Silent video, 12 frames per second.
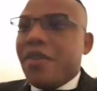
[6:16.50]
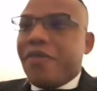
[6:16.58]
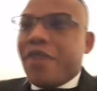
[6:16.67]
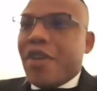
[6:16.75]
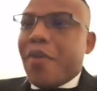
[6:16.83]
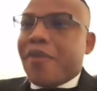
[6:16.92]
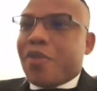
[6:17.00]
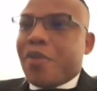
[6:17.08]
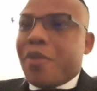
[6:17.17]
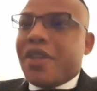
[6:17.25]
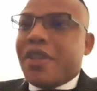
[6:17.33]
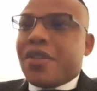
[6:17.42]
freedom of
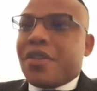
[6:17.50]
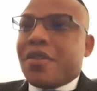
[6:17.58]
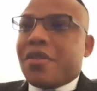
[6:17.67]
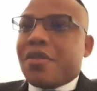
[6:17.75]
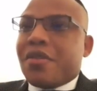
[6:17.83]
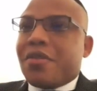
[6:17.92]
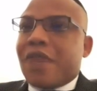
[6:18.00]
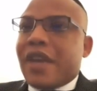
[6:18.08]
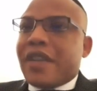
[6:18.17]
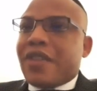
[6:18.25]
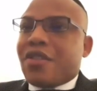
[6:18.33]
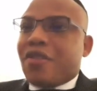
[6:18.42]
speech, or
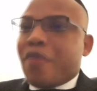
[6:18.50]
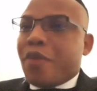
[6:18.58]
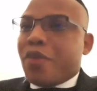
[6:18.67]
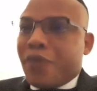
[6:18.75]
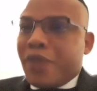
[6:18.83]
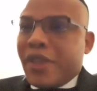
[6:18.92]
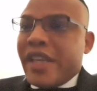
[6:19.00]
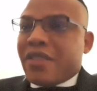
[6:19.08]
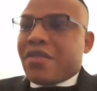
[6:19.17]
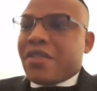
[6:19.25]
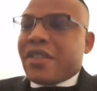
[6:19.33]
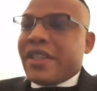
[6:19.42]
rights of people to freely
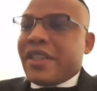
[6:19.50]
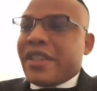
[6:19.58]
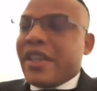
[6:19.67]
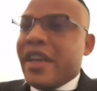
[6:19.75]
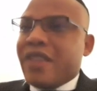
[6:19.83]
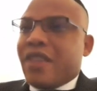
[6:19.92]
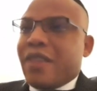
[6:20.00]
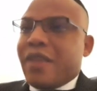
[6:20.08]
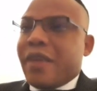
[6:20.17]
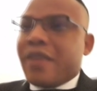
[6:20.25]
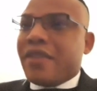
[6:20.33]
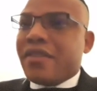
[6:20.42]
associate is
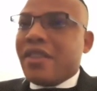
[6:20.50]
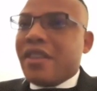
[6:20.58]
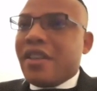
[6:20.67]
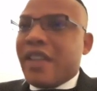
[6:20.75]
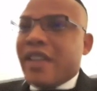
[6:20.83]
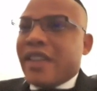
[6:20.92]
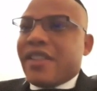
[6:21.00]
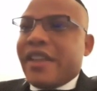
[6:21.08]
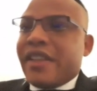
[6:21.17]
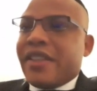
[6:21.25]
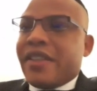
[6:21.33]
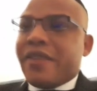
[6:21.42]
all about. That is
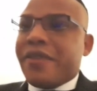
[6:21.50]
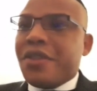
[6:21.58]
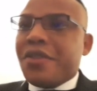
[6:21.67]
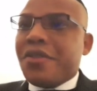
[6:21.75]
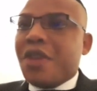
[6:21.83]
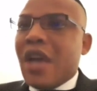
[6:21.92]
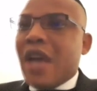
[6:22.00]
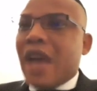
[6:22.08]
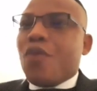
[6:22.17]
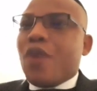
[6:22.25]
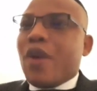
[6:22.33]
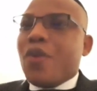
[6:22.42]
Nigeria for you.
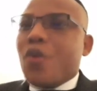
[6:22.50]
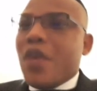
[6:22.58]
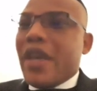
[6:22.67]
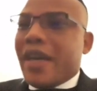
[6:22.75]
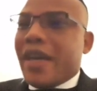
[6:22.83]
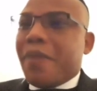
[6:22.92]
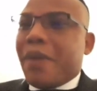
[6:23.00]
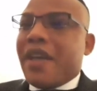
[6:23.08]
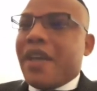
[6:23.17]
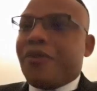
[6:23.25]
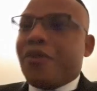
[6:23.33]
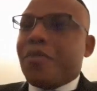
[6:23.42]
And when we
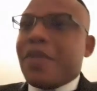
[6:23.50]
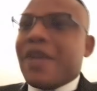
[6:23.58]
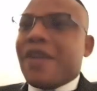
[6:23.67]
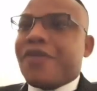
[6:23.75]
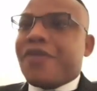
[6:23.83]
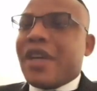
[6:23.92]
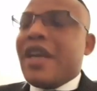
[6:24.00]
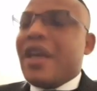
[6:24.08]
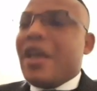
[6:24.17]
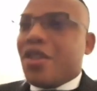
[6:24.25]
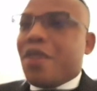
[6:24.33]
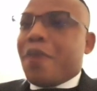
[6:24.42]
campaign for Biafra,
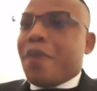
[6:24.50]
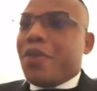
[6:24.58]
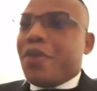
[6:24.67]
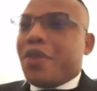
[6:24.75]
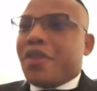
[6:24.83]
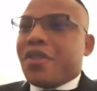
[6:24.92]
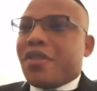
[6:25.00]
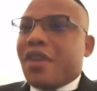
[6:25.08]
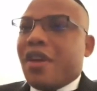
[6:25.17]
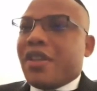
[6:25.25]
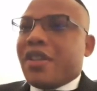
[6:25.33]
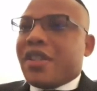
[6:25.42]
some people don't
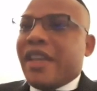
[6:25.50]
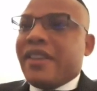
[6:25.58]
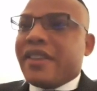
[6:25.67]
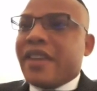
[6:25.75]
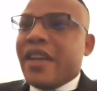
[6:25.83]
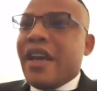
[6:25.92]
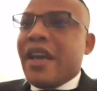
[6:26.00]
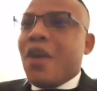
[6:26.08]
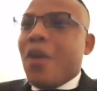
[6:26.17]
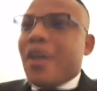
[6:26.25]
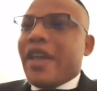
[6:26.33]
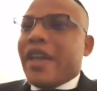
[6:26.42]
understand it.
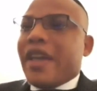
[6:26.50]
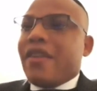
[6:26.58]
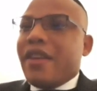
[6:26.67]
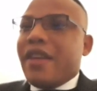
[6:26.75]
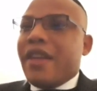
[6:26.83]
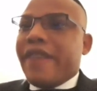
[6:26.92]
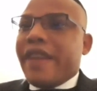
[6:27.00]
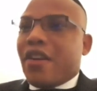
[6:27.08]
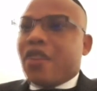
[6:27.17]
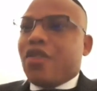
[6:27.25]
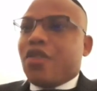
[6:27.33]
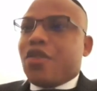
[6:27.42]
We cannot live in a
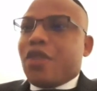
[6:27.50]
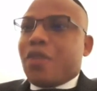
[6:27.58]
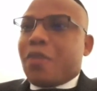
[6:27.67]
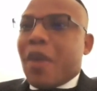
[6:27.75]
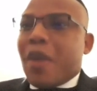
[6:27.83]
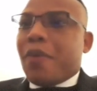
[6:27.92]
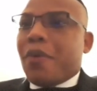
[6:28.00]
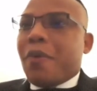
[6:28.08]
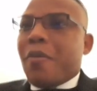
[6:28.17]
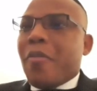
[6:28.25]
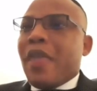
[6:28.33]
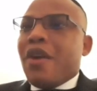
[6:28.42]
country with
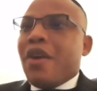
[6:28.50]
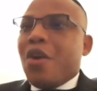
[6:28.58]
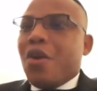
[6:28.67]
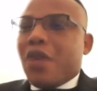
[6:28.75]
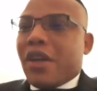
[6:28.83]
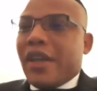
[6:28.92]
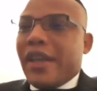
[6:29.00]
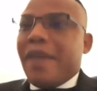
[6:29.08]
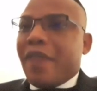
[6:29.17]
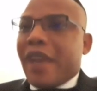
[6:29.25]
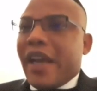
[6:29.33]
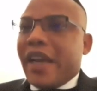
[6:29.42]
people who claim
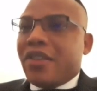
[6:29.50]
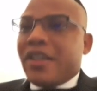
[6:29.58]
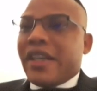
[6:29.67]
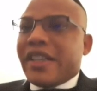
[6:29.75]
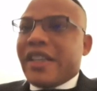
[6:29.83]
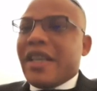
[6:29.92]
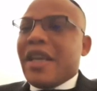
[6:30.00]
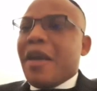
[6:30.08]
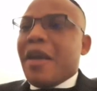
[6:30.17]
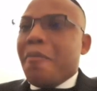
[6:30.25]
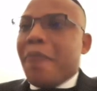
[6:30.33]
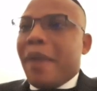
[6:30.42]
they're educated
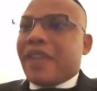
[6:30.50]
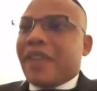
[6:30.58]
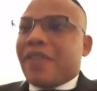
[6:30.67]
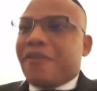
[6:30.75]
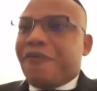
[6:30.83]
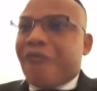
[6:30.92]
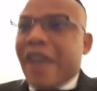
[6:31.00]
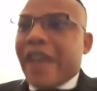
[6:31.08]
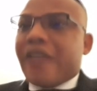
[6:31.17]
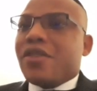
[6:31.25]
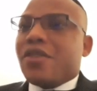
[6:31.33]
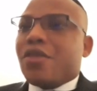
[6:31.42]
but
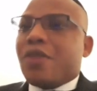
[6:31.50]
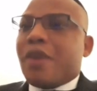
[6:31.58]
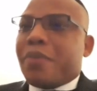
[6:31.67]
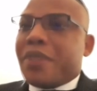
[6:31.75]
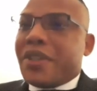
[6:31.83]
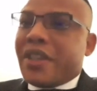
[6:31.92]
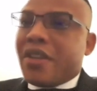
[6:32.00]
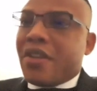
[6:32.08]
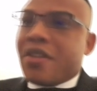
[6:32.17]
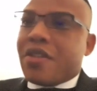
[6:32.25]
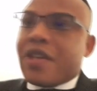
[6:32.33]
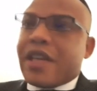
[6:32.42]
fail to appreciate
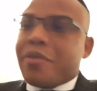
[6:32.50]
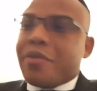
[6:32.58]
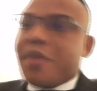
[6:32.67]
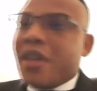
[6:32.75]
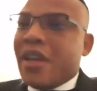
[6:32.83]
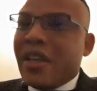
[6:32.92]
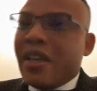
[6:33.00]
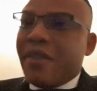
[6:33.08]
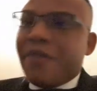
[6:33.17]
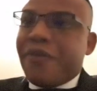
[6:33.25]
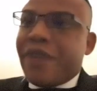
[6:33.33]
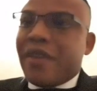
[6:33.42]
nor grasp
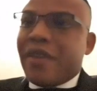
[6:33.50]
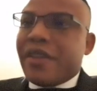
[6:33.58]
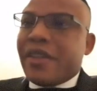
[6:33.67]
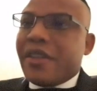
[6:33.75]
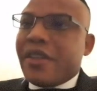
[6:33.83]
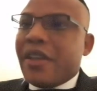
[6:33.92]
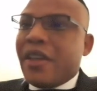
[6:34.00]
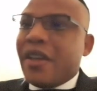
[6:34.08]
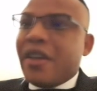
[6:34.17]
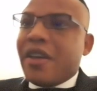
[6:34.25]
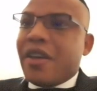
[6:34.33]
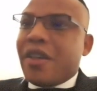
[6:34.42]
the very
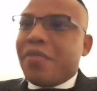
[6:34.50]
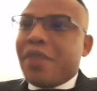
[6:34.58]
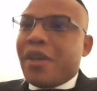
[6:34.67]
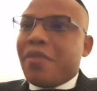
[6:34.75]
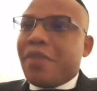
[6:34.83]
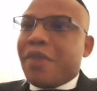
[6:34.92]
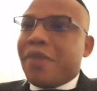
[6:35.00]
um, um,